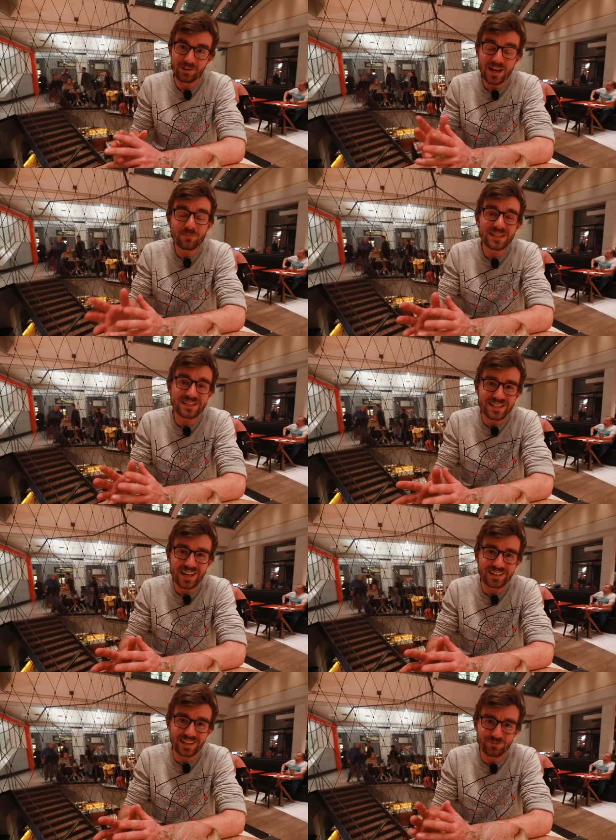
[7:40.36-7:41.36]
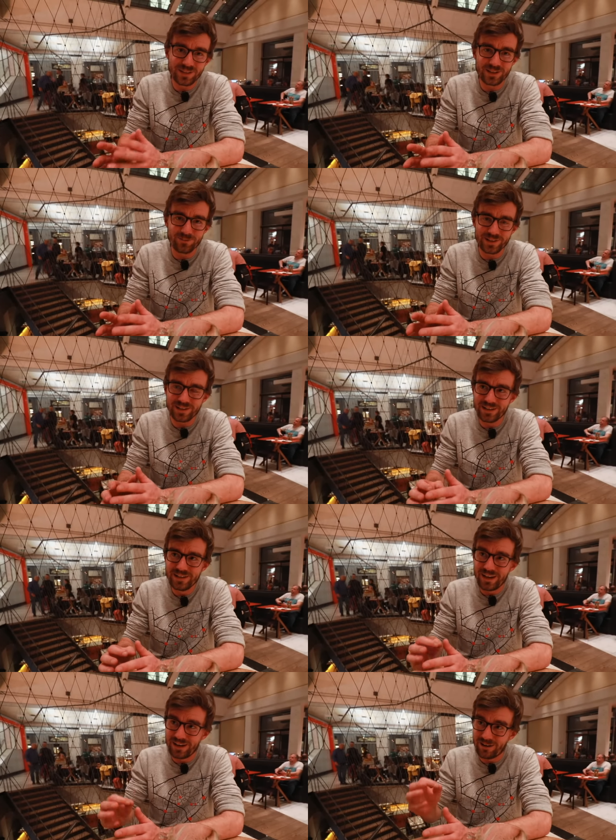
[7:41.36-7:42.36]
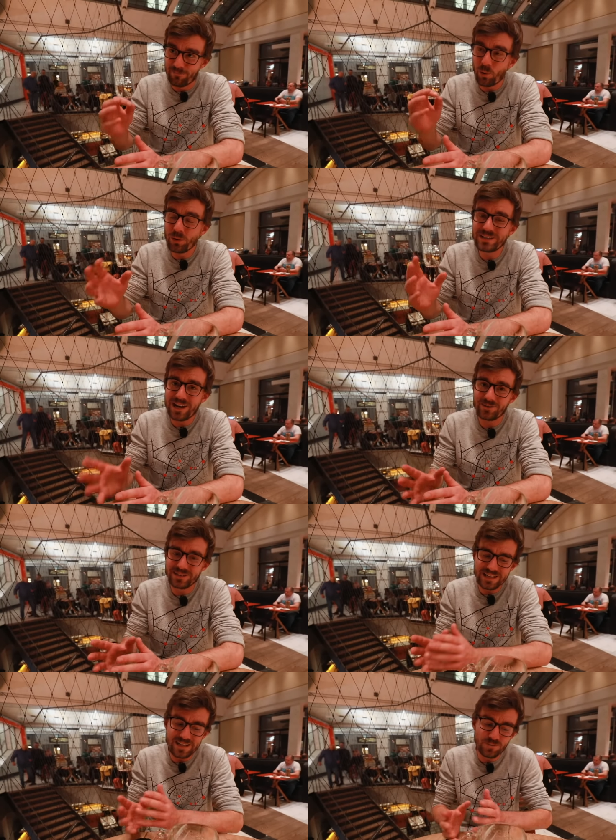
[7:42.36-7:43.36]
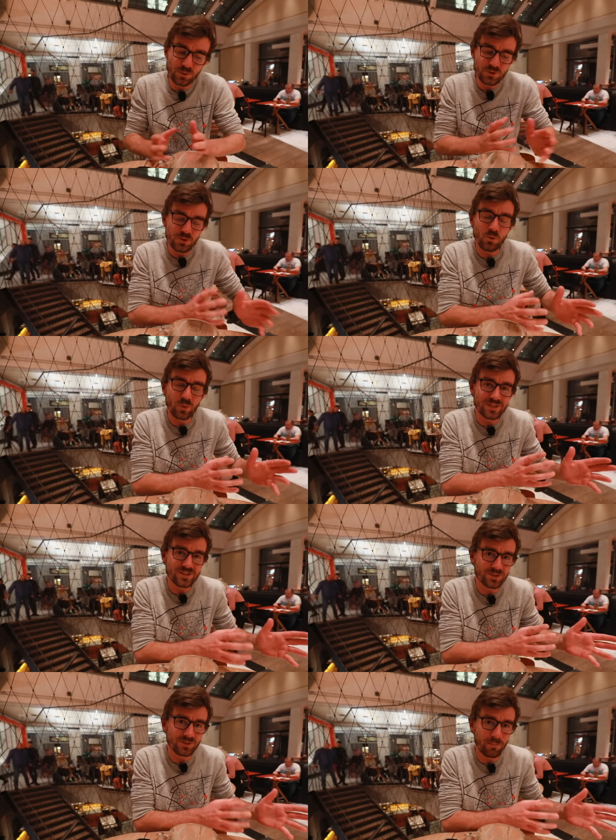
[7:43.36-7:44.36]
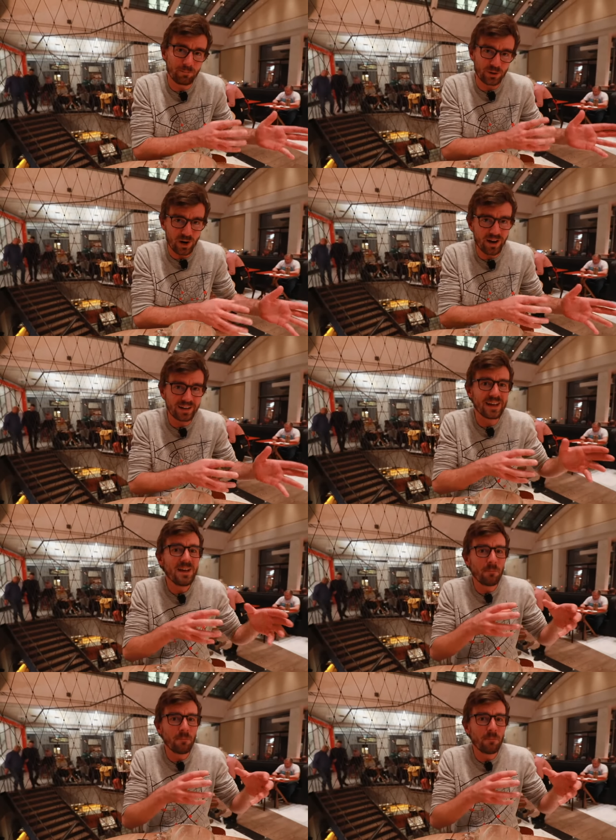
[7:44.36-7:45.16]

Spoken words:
that being said, I really want to point out that if you do want to do the Prague